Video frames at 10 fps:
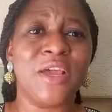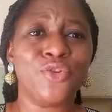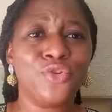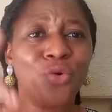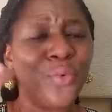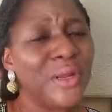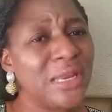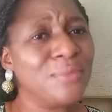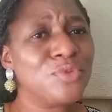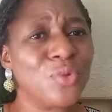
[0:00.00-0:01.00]
You don't want
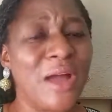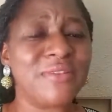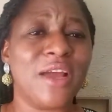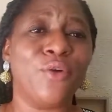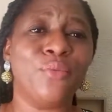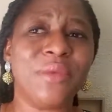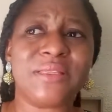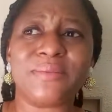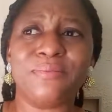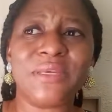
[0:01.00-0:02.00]
them to have their own
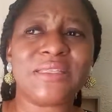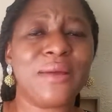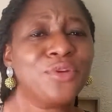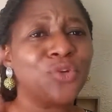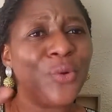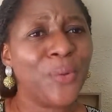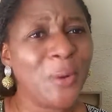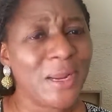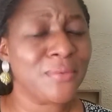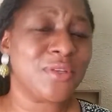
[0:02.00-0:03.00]
me time. You don't
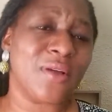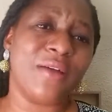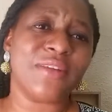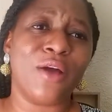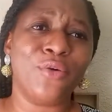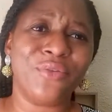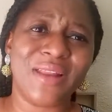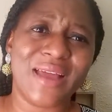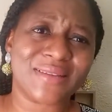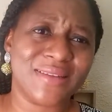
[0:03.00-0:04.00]
want them to have their own
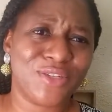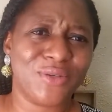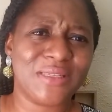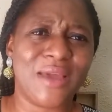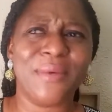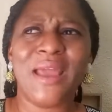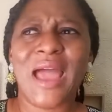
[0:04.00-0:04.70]
relaxation time.